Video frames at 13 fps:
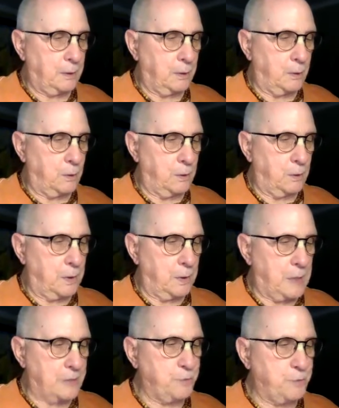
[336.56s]
or
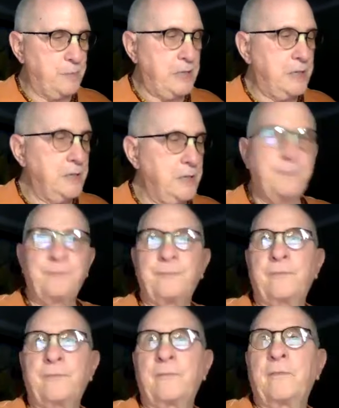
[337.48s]
Lakshmi,
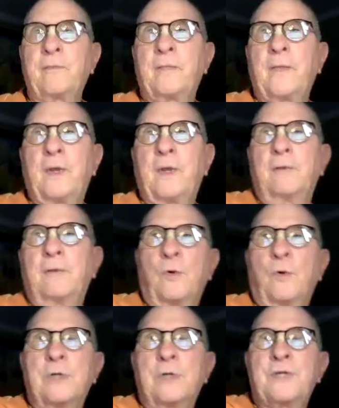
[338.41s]
of
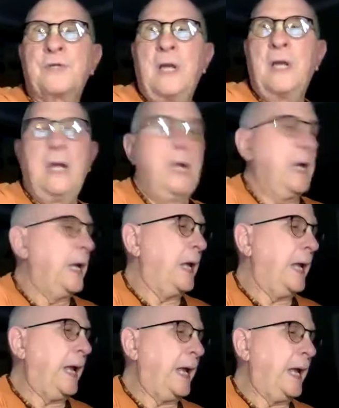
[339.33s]
course,
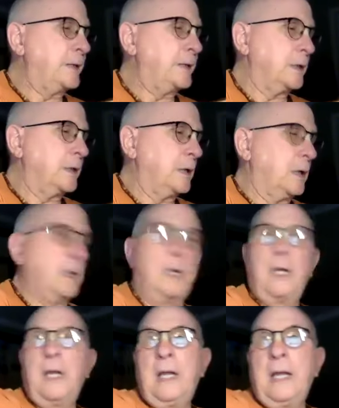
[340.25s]
and
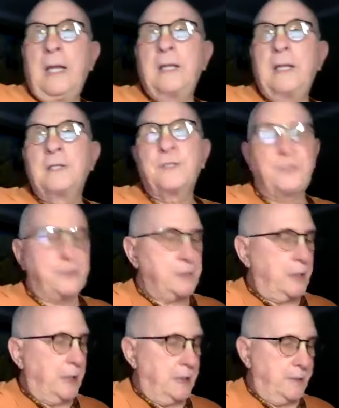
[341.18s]
his
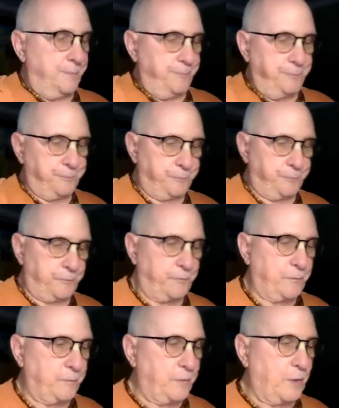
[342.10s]

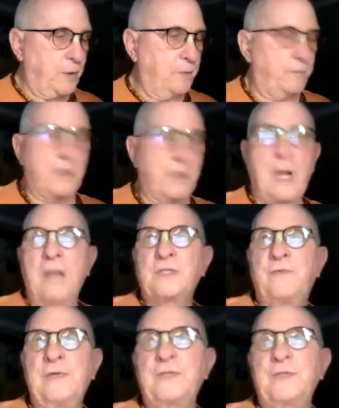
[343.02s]

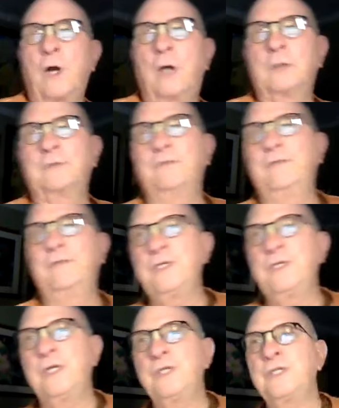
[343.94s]
philosophy is called
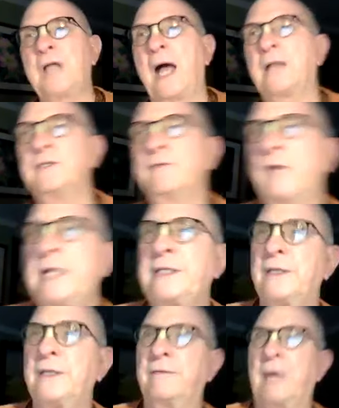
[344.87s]

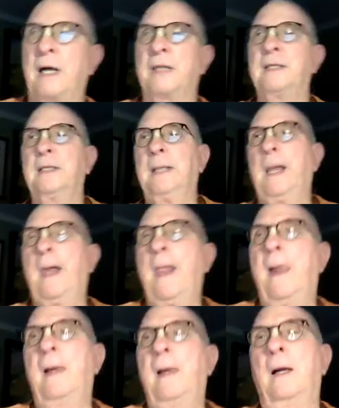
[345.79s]
Vishishtadvaitavad.
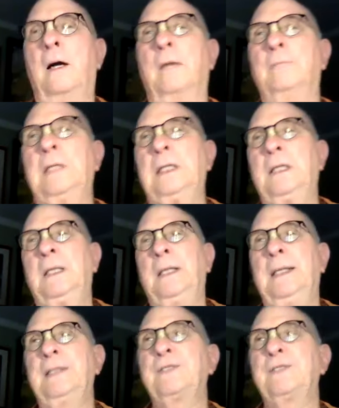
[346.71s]

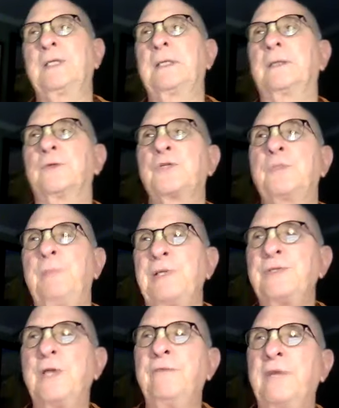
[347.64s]
It's a
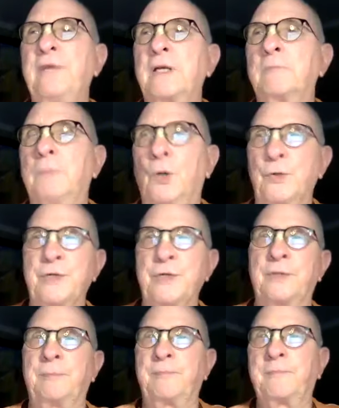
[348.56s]
specific
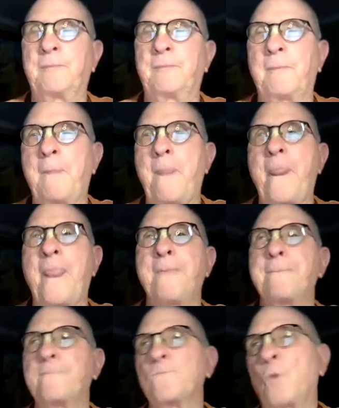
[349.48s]
monism.
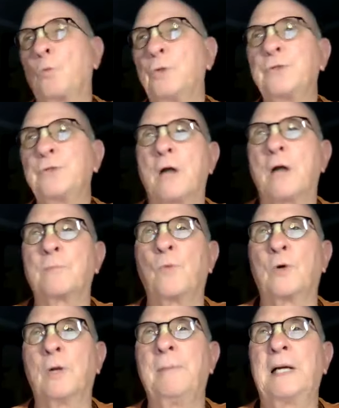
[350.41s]
We'll talk
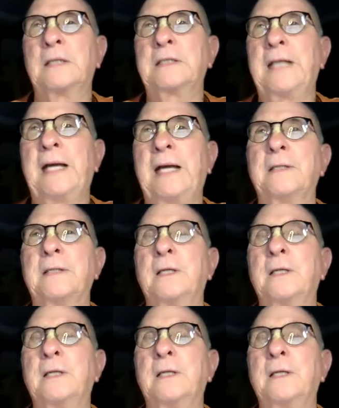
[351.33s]
more about that.